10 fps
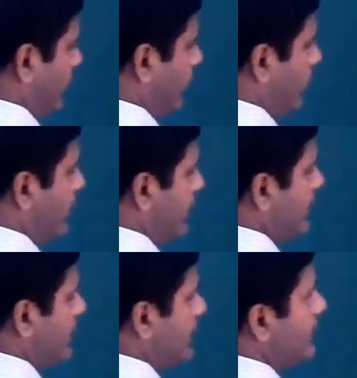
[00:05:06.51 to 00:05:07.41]

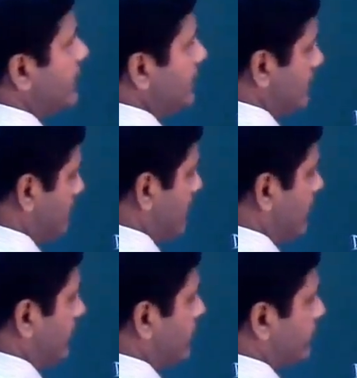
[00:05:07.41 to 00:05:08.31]
30
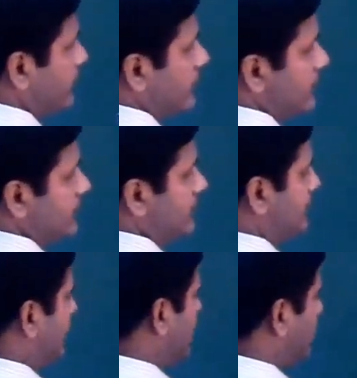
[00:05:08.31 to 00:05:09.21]
meters.
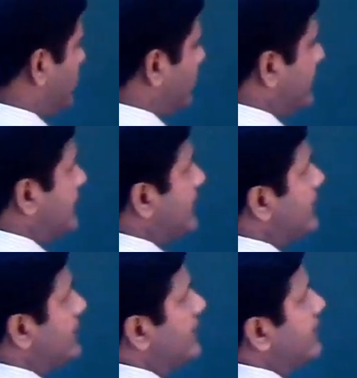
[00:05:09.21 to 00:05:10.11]
C to
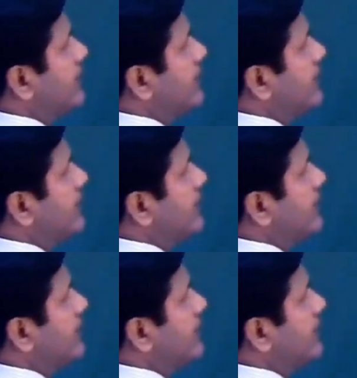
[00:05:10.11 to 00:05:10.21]
D,